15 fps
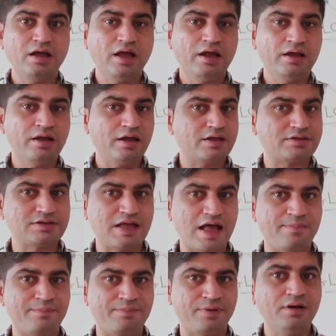an
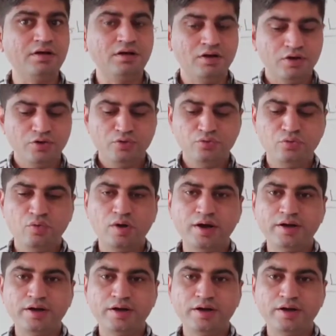example to